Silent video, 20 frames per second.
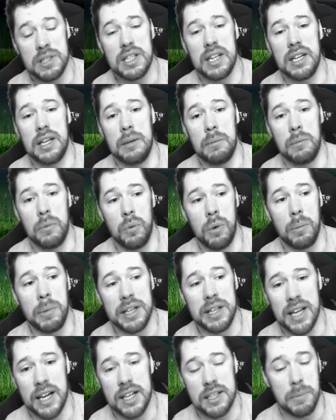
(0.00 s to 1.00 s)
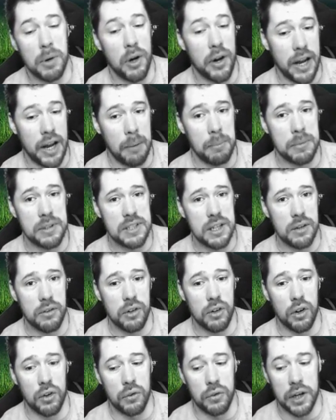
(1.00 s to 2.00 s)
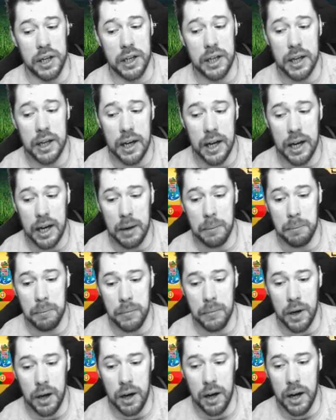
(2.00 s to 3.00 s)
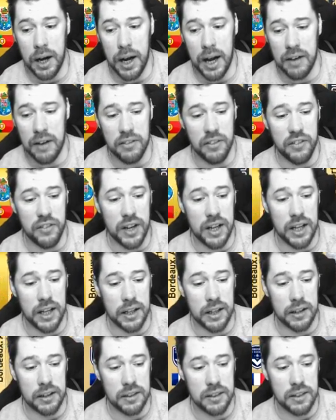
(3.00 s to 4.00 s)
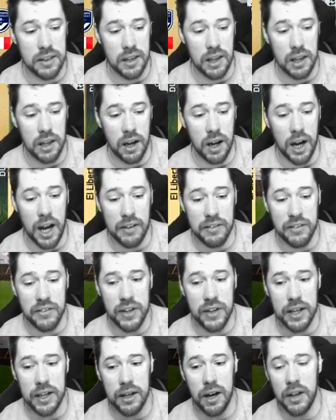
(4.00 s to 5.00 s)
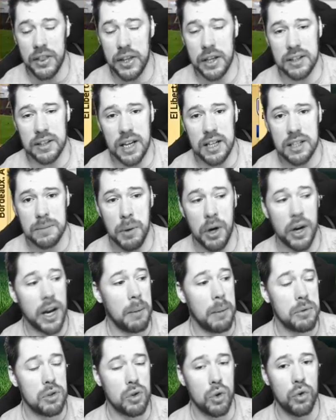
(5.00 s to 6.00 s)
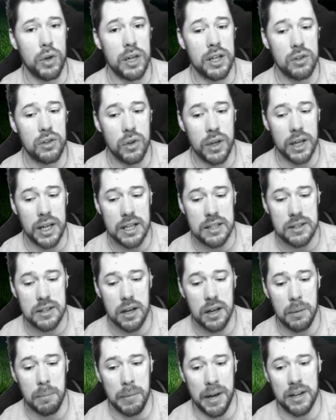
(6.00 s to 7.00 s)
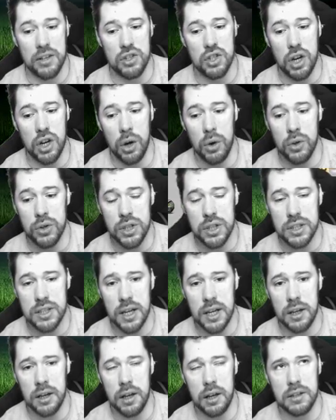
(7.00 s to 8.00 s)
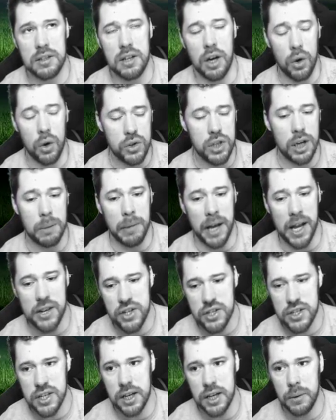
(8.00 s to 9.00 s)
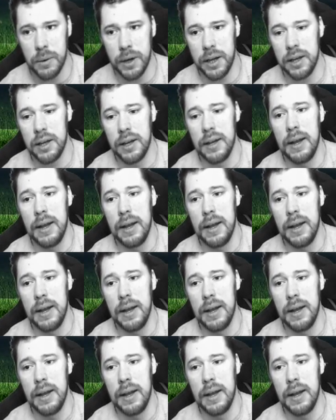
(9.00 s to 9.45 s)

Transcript: team will be Dennis Bergkamp and Thierry Henry. I have a feeling. I think Dennis Bergkamp is already doing his manager coaches and his coaching badges anyway.